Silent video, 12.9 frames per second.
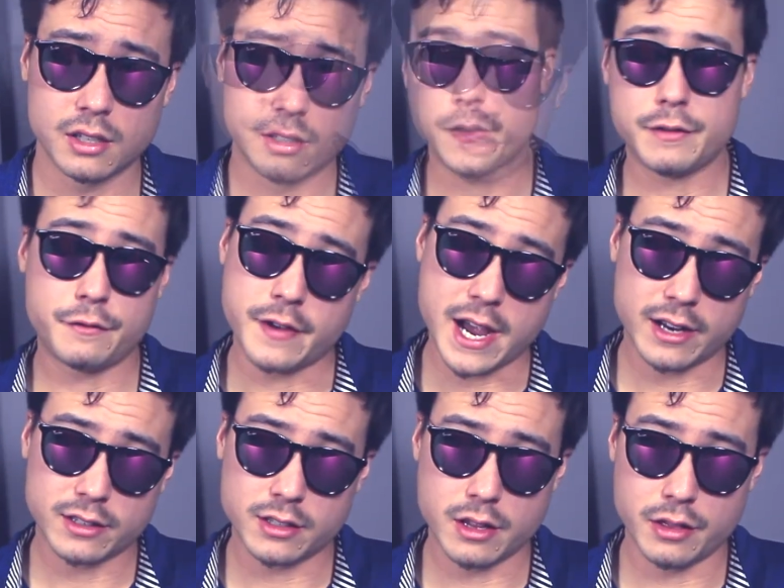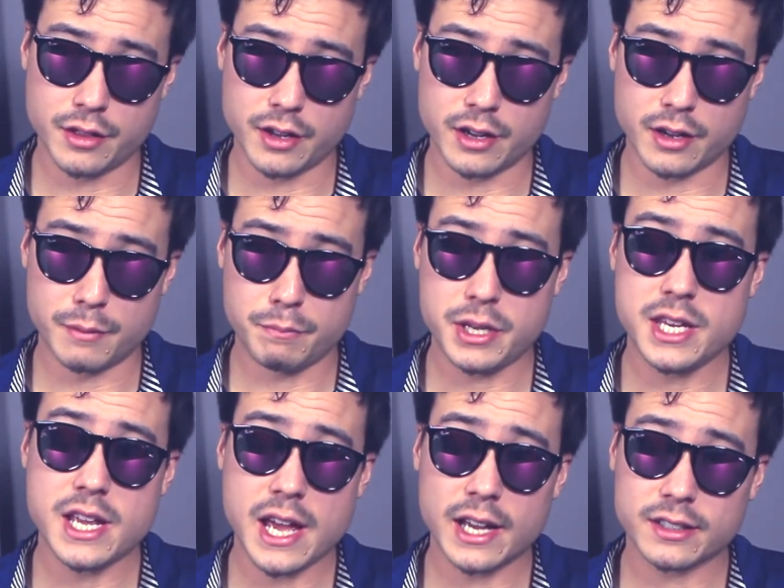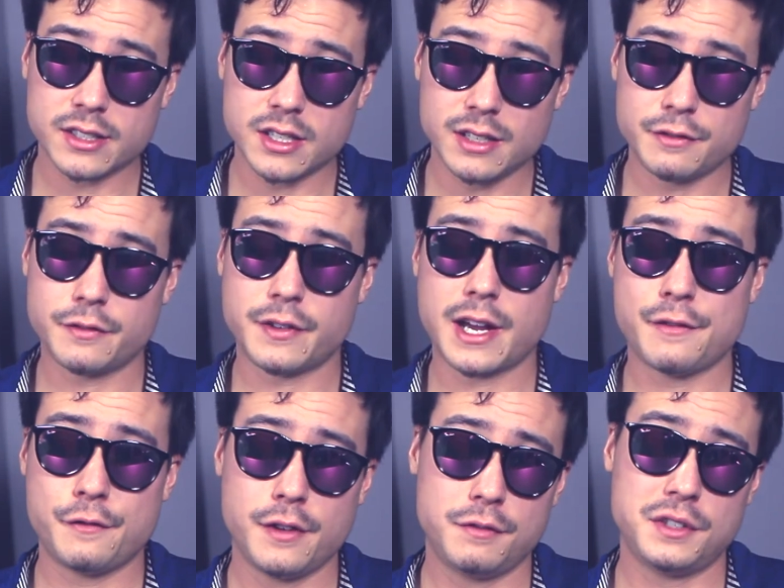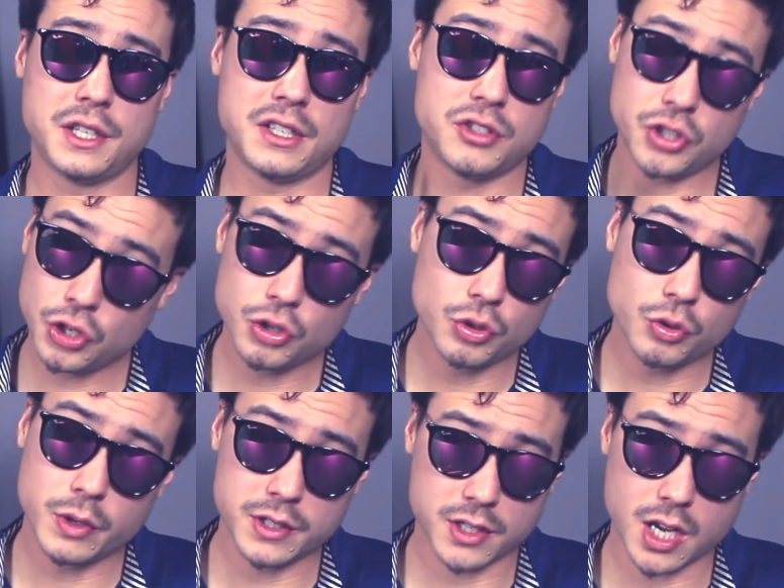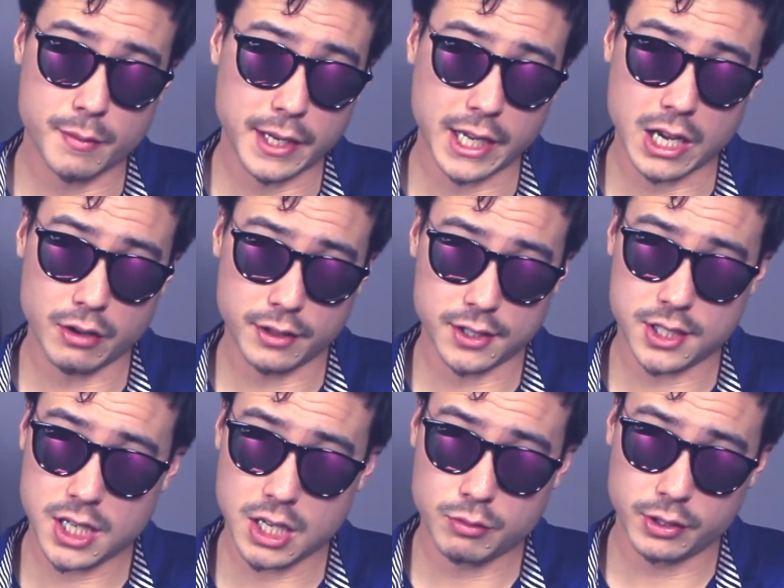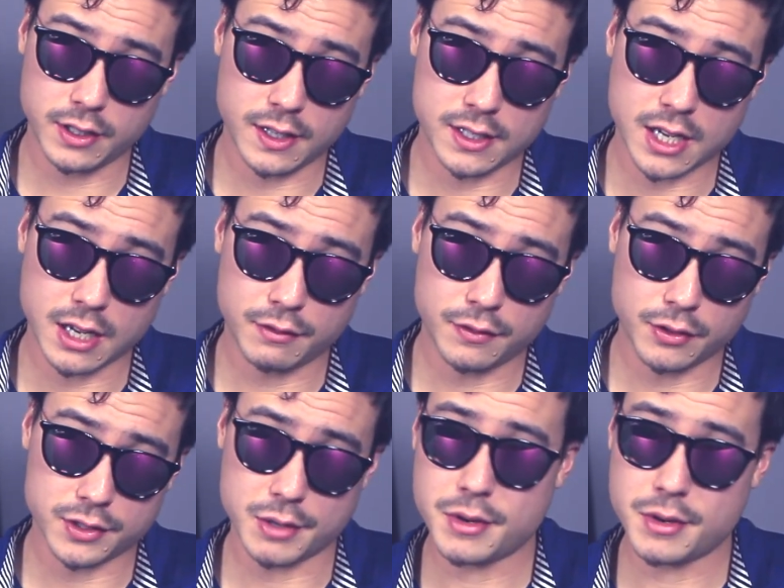Fun fact, the PXC 552 is coming out, the sequel to these headphones.